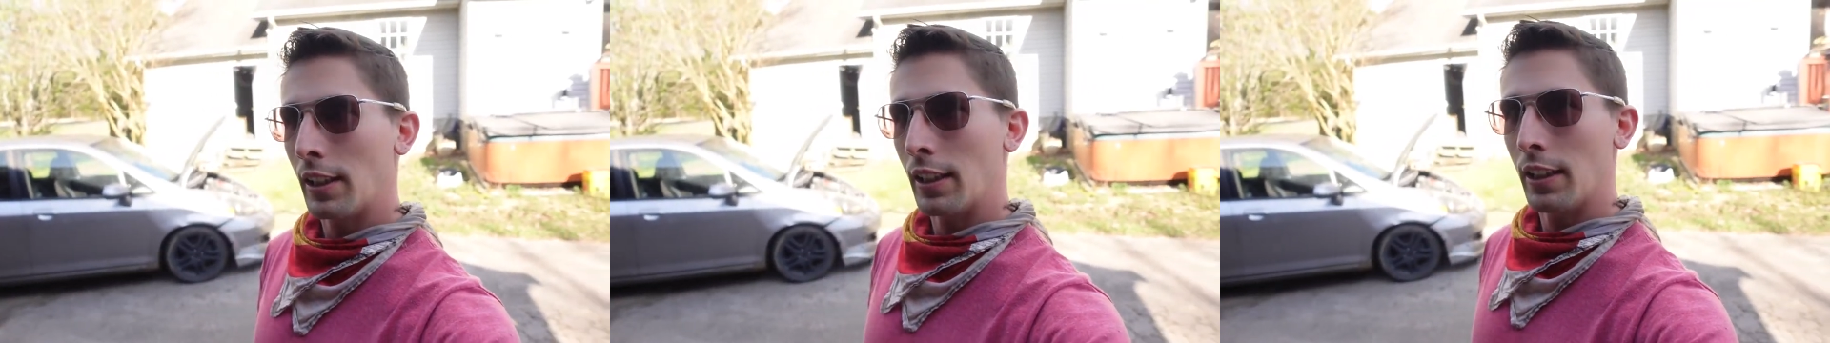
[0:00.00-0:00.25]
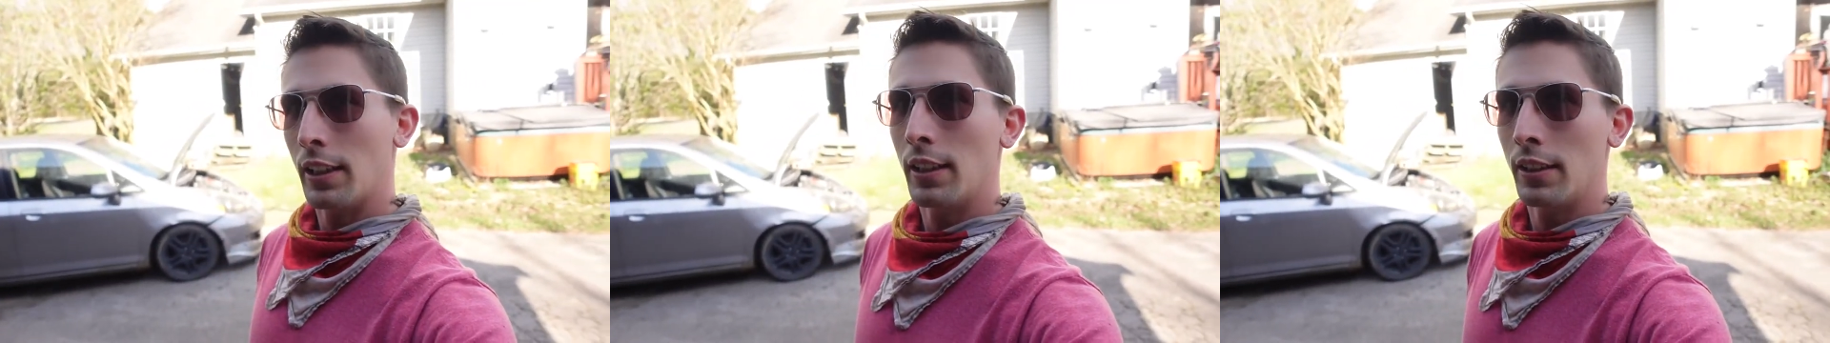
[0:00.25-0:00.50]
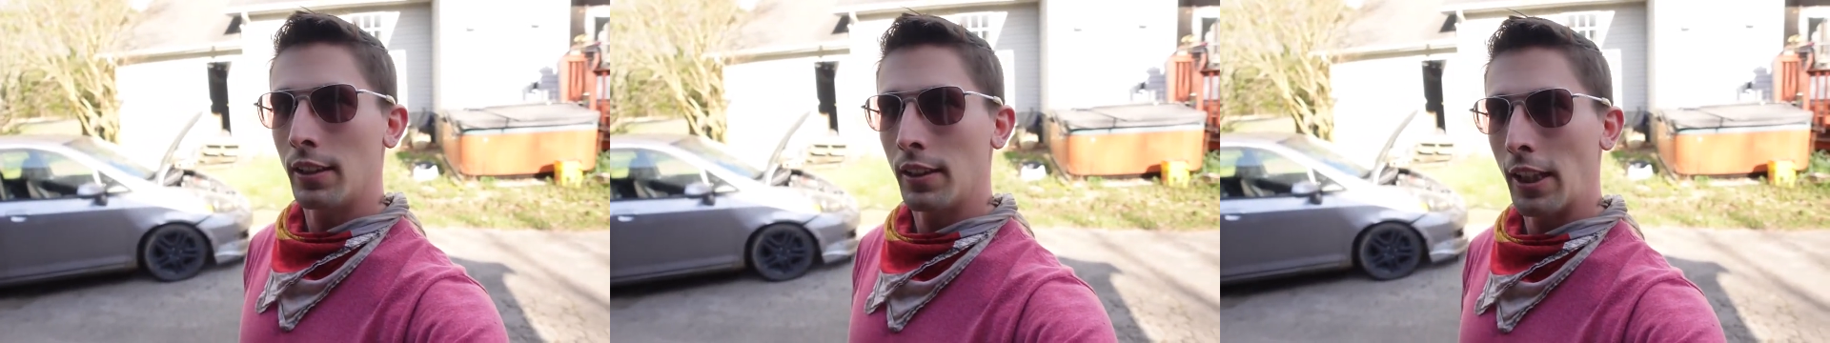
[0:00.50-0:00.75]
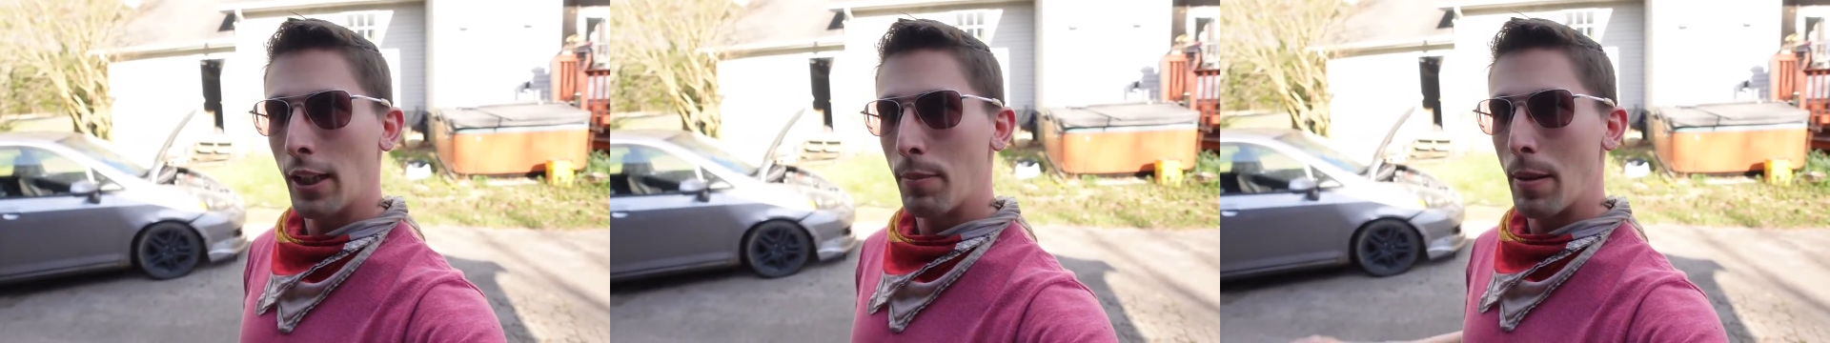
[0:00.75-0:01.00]
and
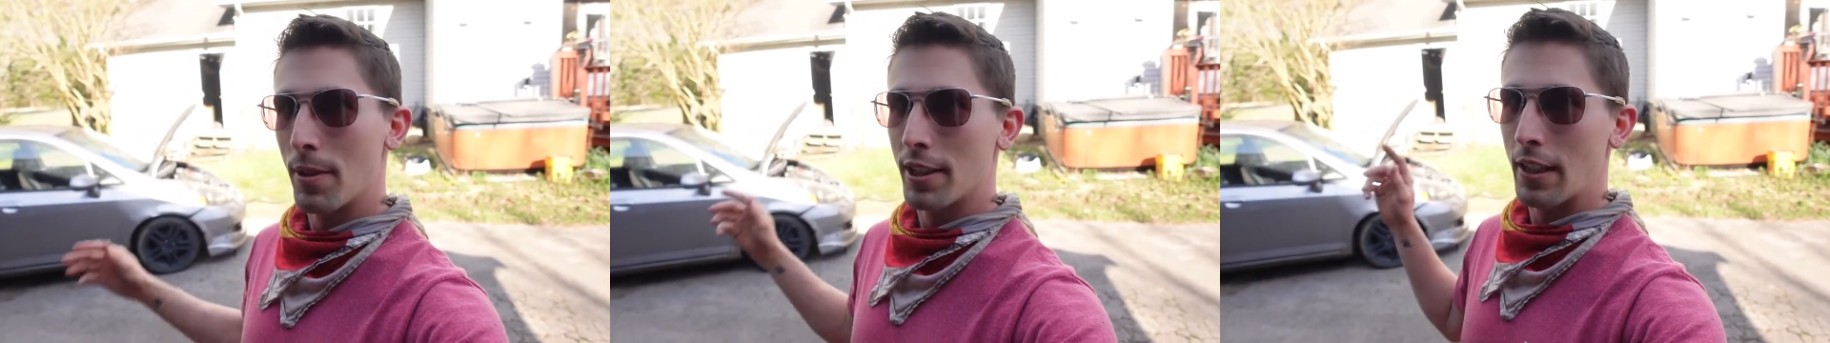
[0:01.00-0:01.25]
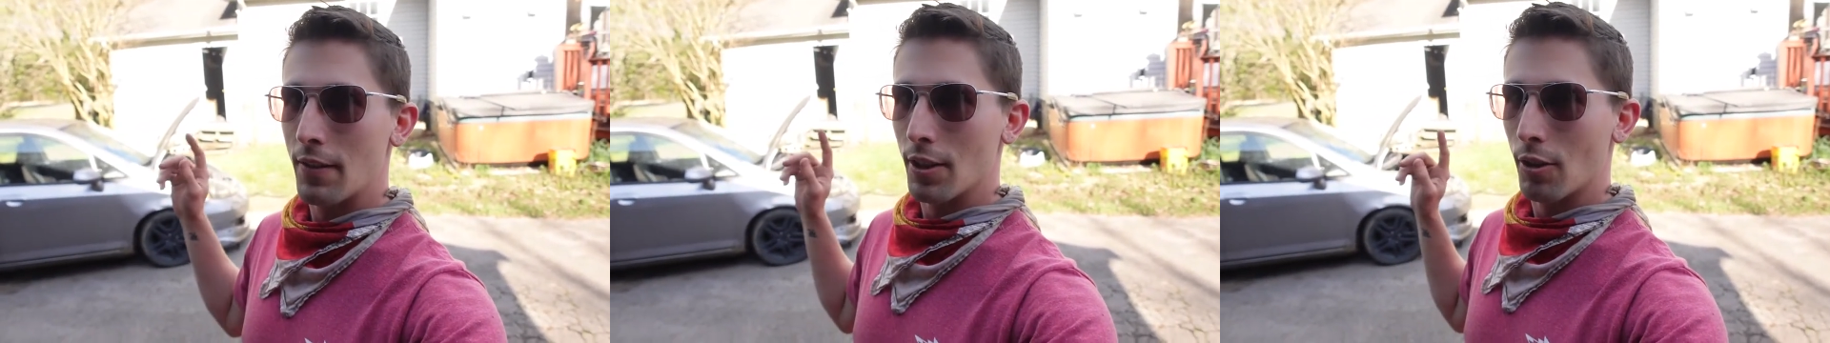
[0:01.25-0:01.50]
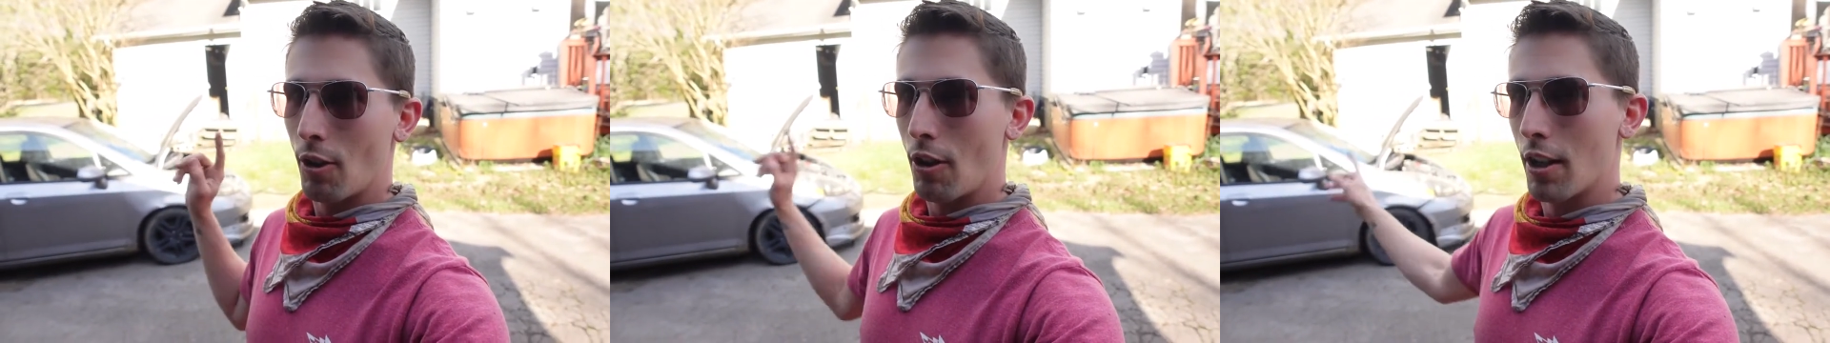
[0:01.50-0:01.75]
you can pretty much give this car